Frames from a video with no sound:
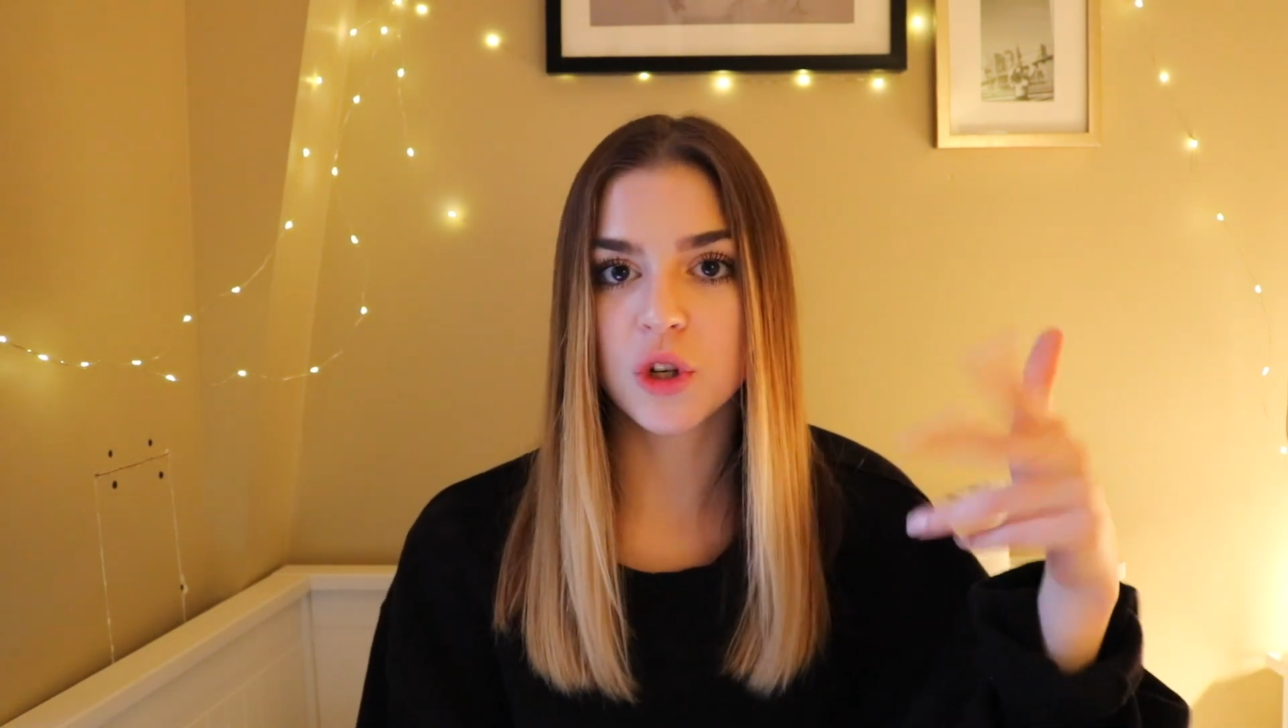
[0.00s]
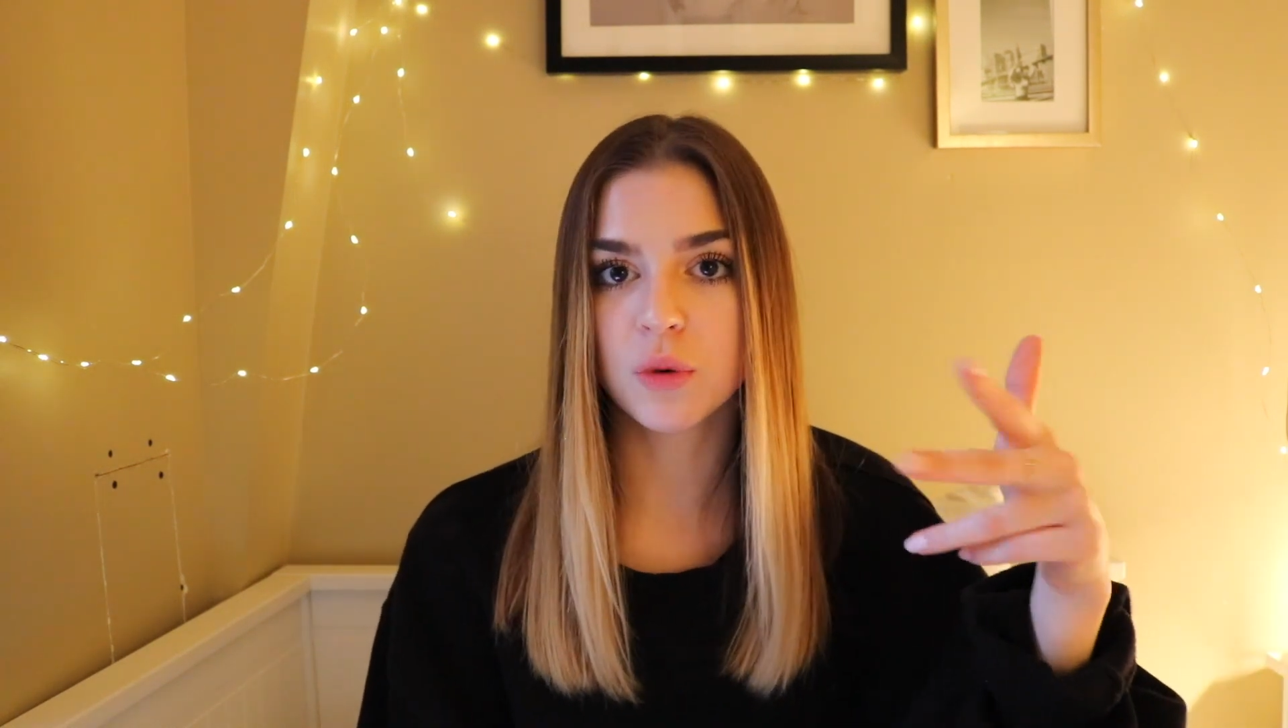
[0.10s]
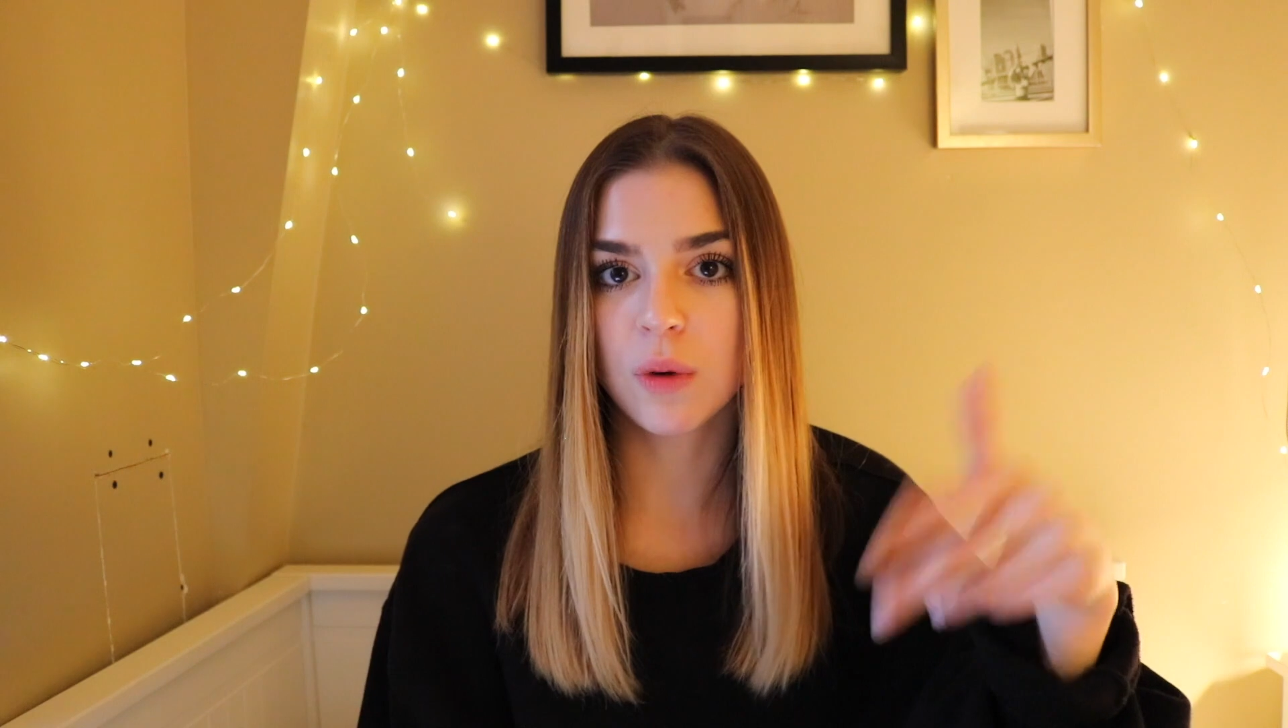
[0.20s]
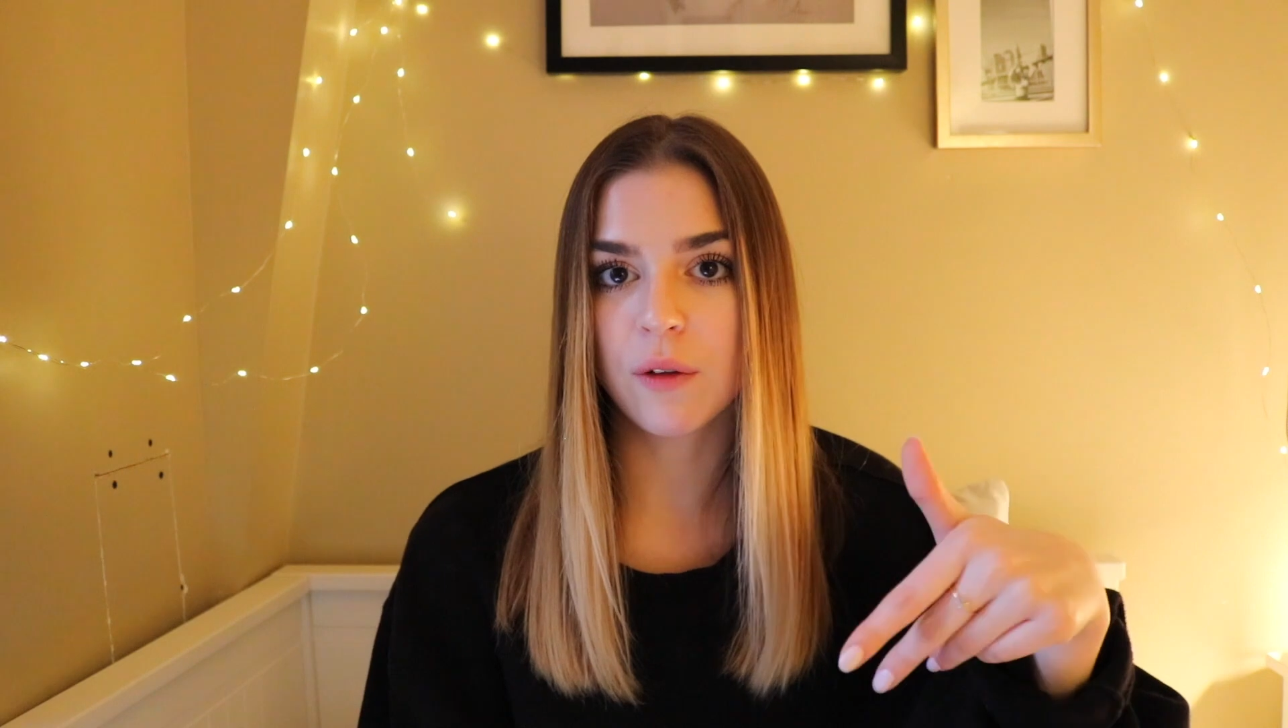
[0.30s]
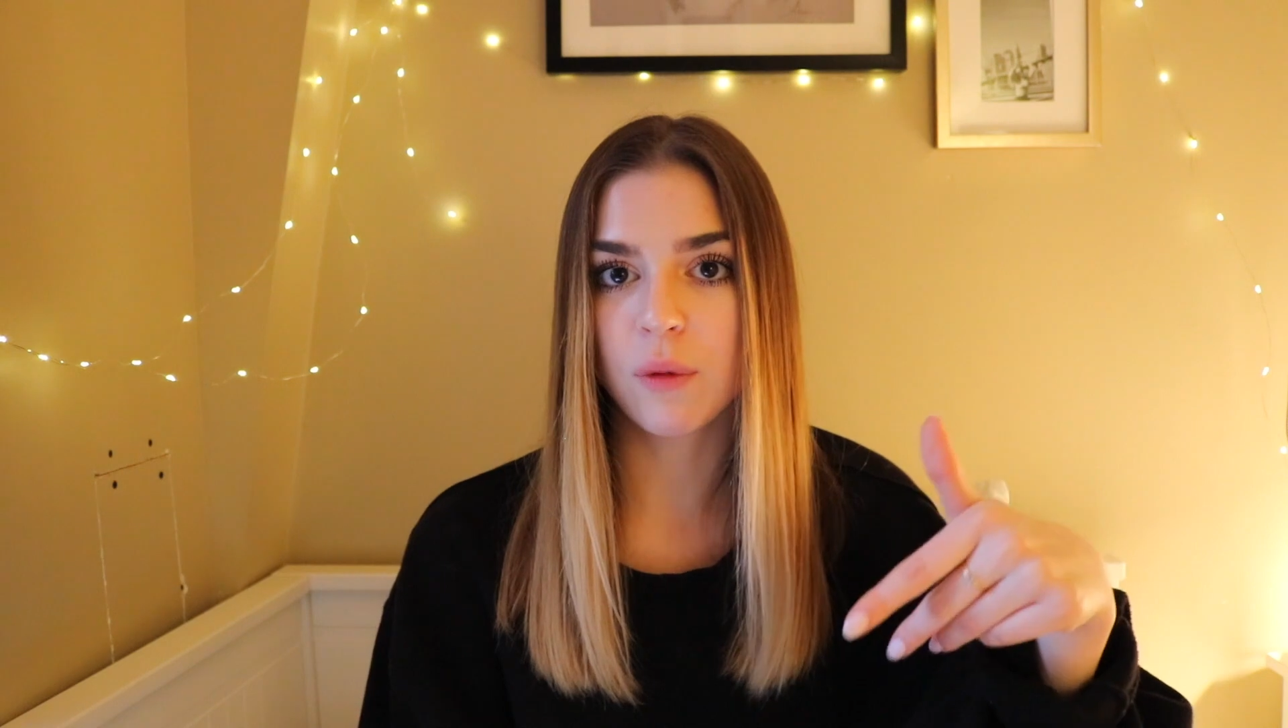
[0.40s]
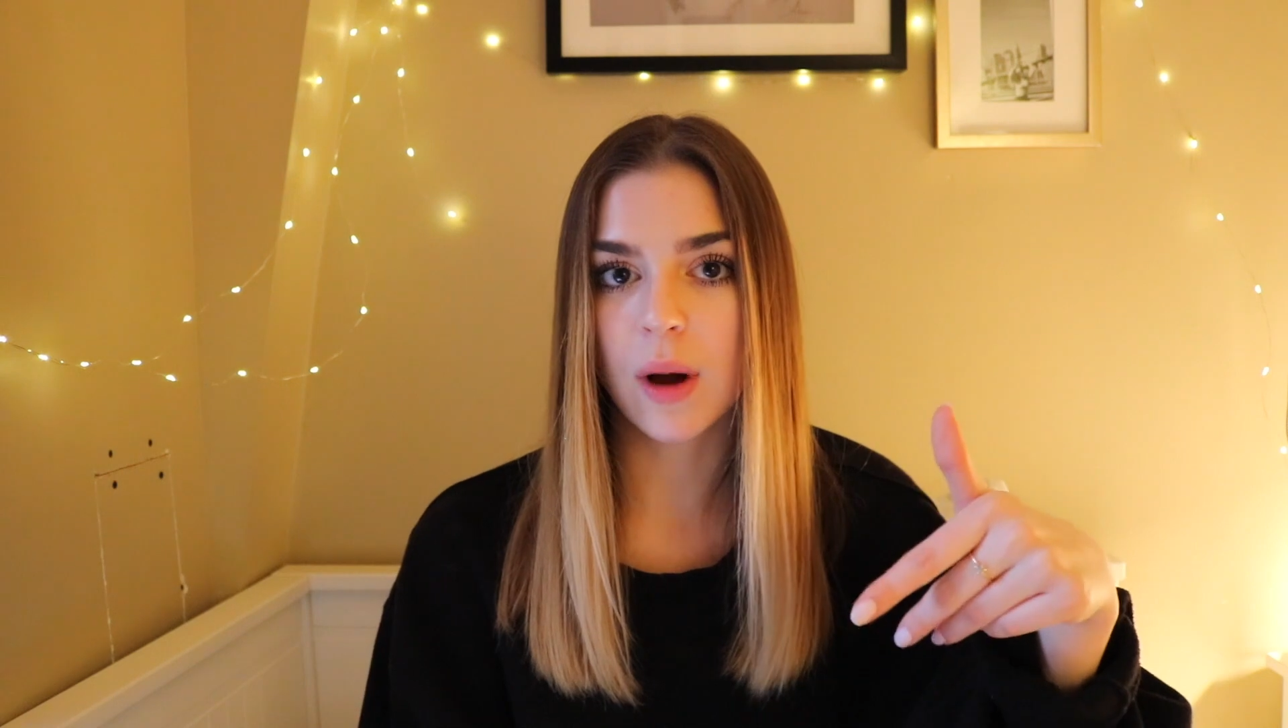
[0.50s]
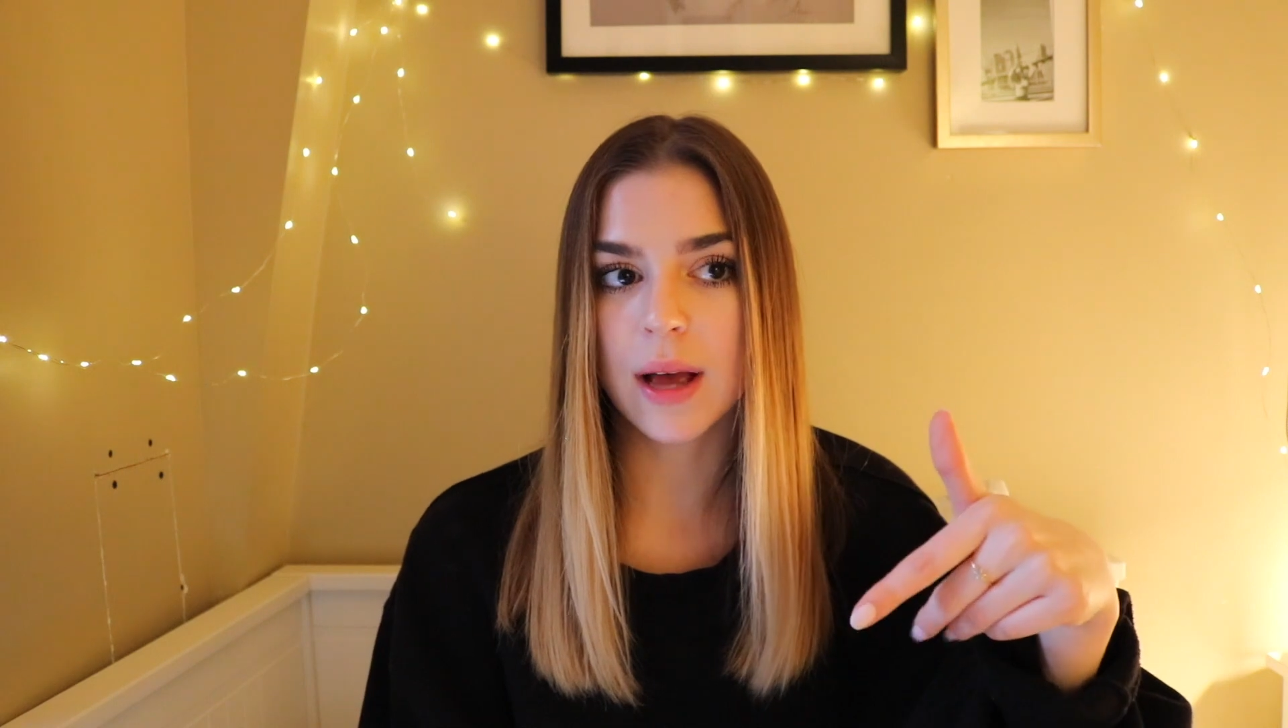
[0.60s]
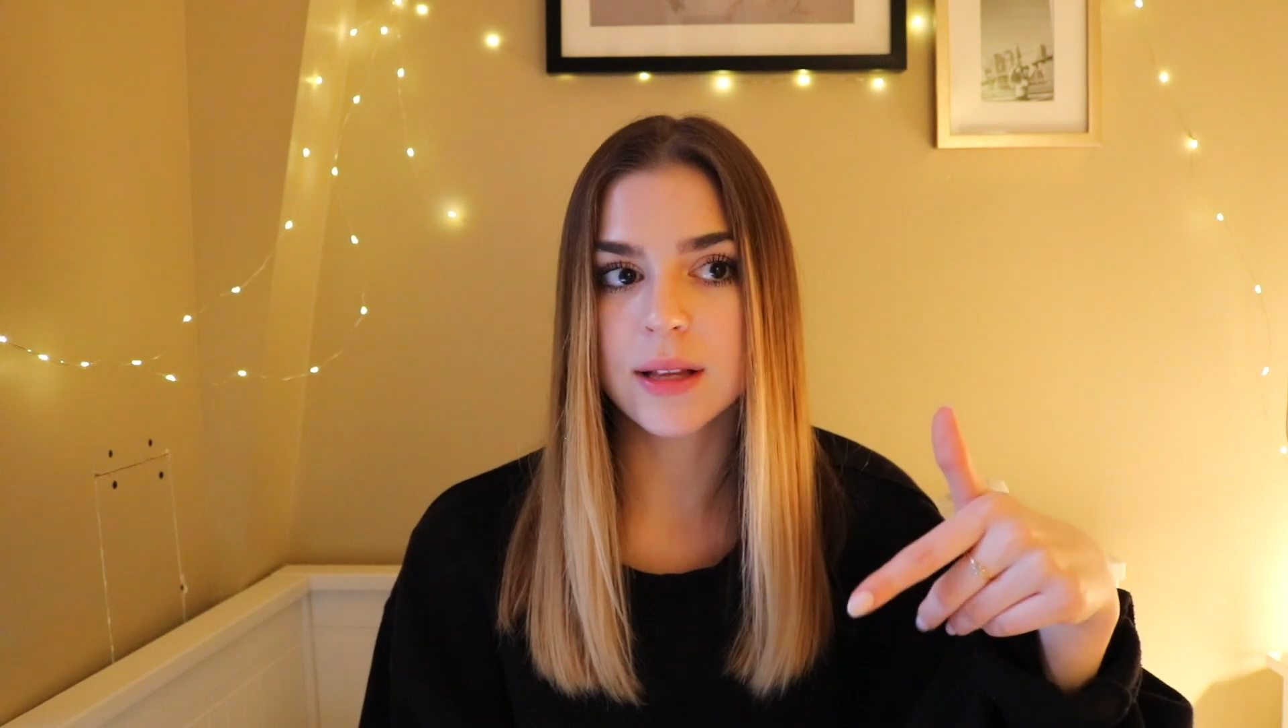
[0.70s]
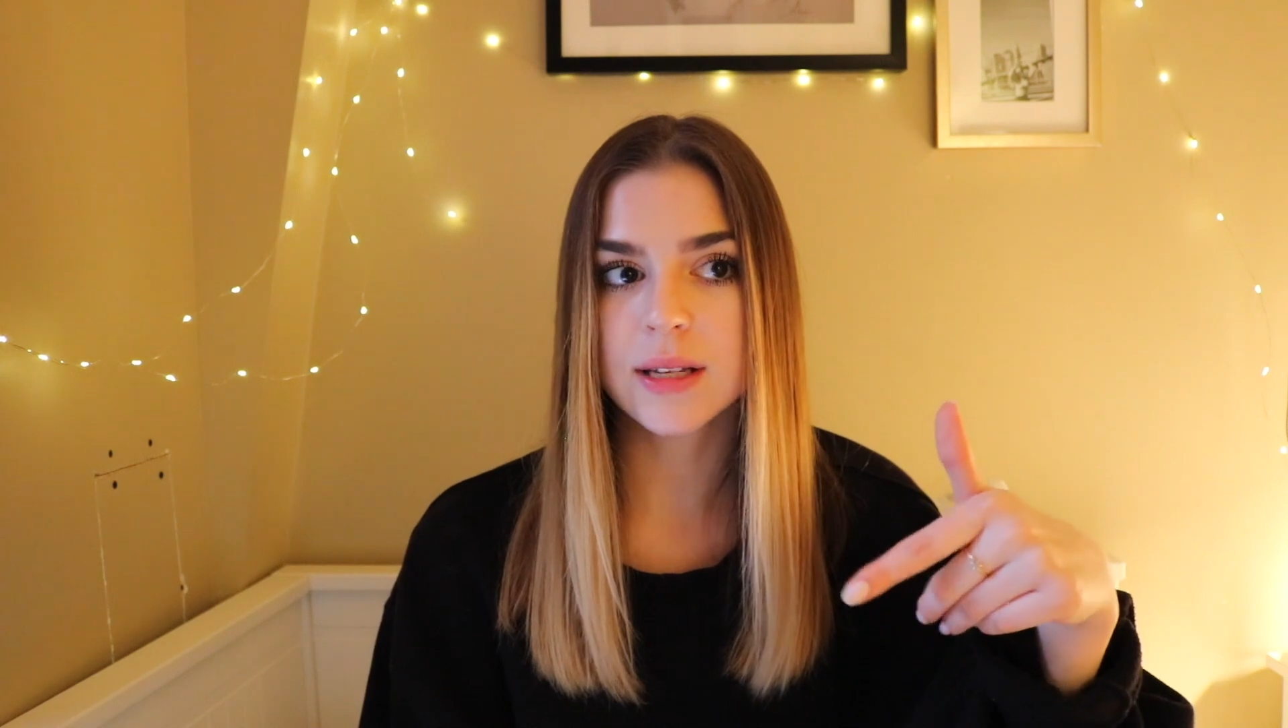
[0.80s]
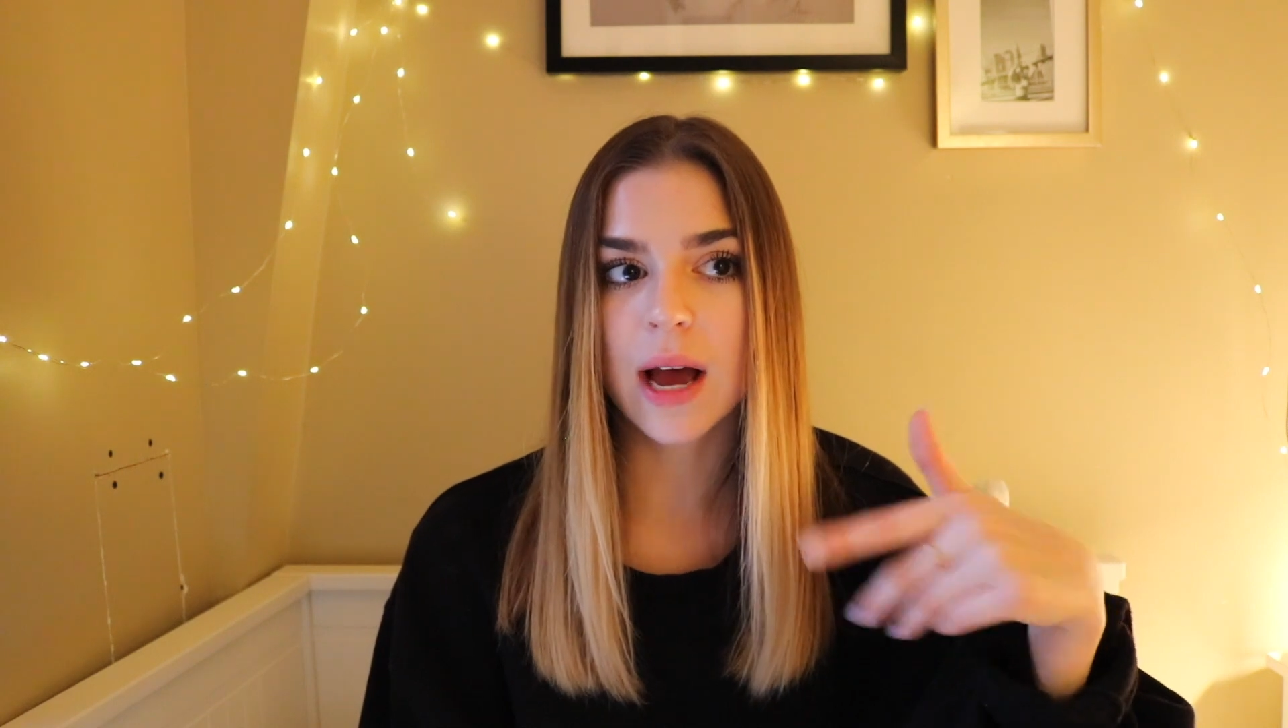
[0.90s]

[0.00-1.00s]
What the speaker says: 2 rough ones,